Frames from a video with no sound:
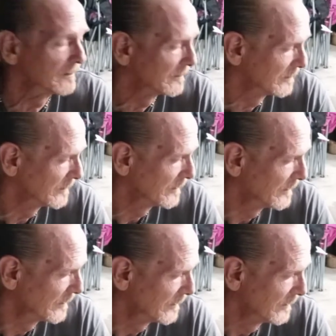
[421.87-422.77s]
And,
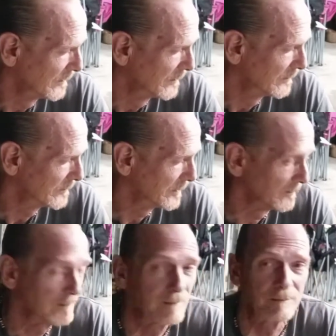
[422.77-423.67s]

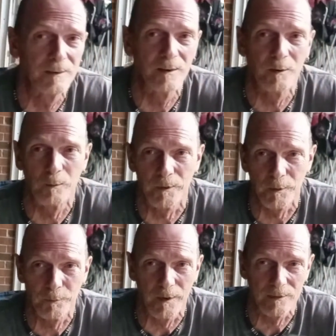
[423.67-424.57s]
well, you know, I want to
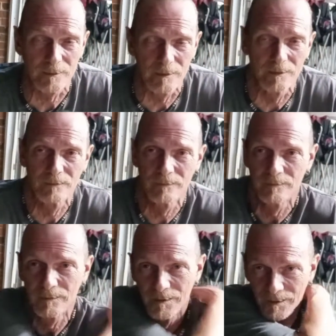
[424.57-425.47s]
go faster and
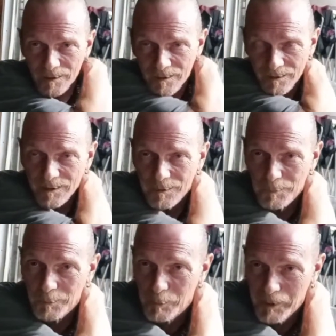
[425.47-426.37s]
it
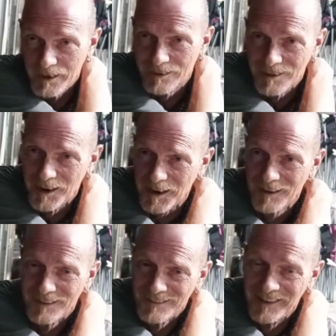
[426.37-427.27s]
won't remain
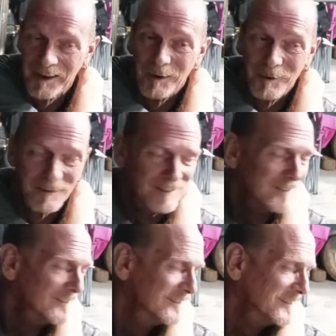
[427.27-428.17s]
stock at all.
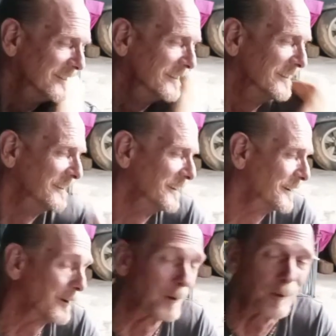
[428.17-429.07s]

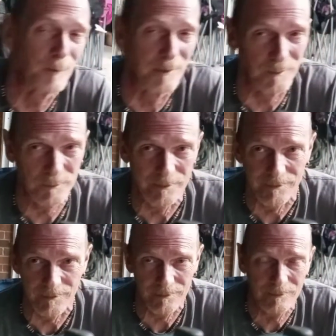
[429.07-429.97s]
Her car, though,
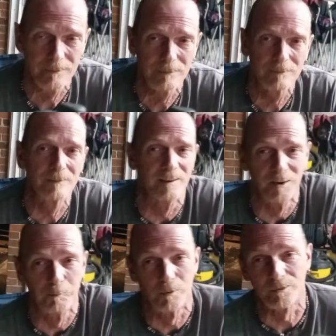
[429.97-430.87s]
since it's a
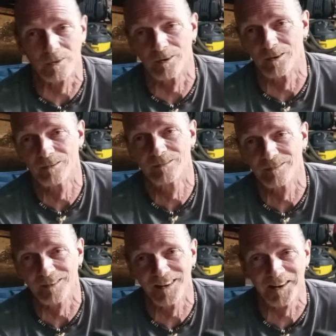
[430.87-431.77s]
numbered car,
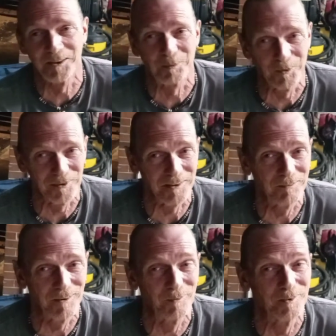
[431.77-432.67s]
well, I guess we're going to
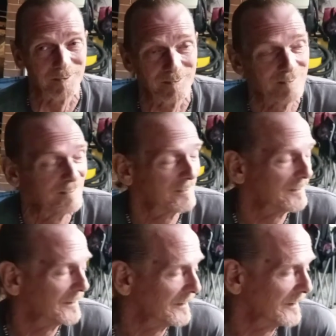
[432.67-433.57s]
leave it original.
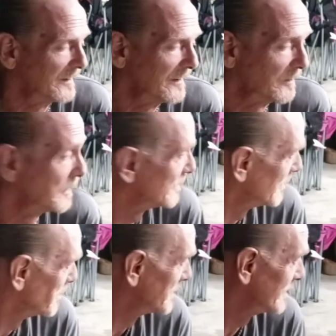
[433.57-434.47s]
Well,
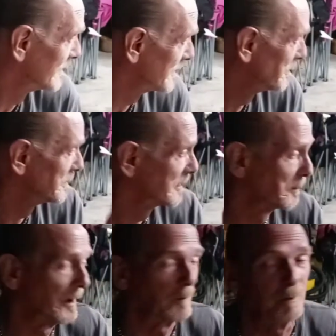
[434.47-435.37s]
I mean, she does have a new set
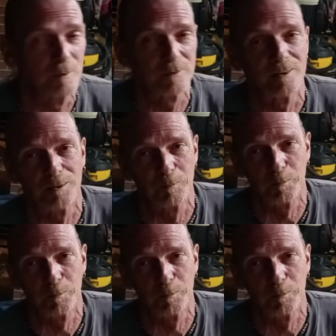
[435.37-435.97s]
of mag wheels, and then